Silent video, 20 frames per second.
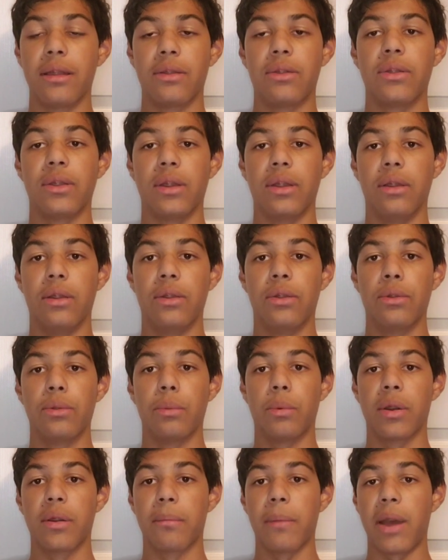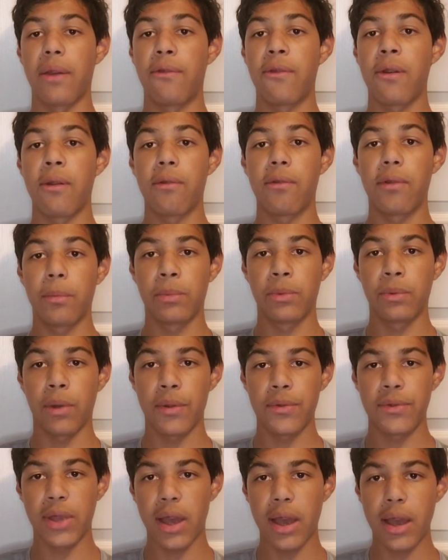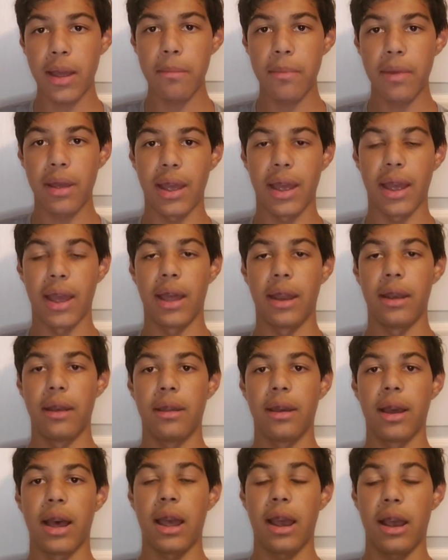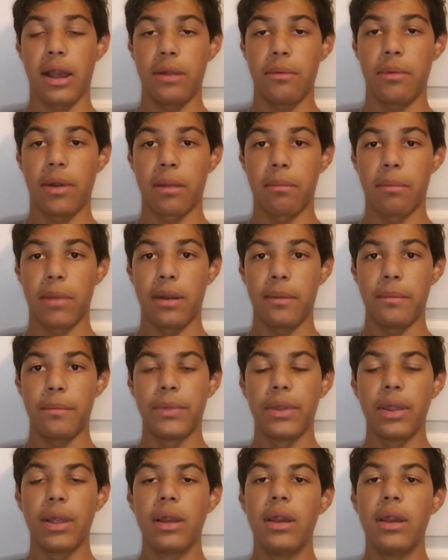This is one of my favorite films of all time, and I highly recommend it.